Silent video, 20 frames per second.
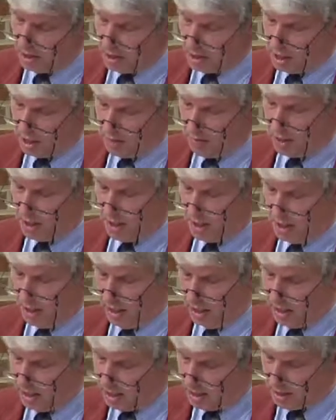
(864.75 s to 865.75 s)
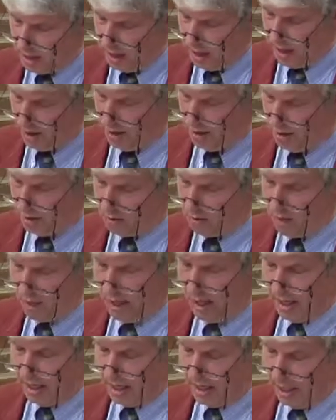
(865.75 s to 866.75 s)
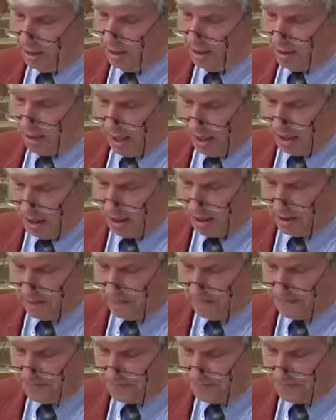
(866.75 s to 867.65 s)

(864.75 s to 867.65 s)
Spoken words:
charity, dialogue, and education.